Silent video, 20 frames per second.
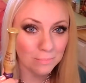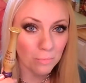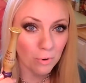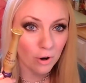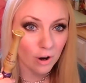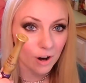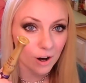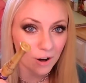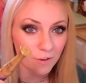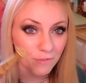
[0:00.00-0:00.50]

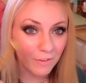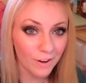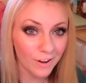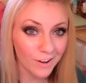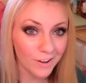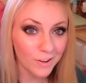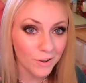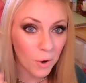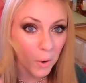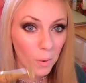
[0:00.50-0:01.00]
more of a
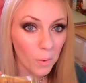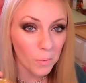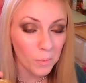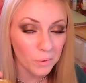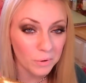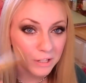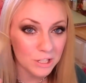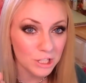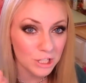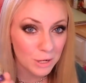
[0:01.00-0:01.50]

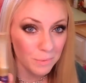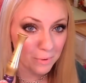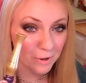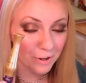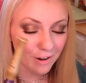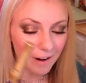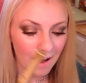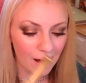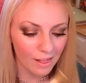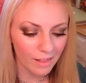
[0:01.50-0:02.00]
gold shimmer
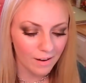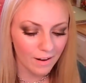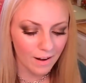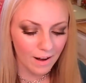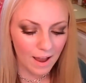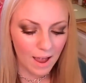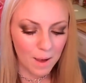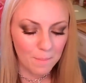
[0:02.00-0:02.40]
color.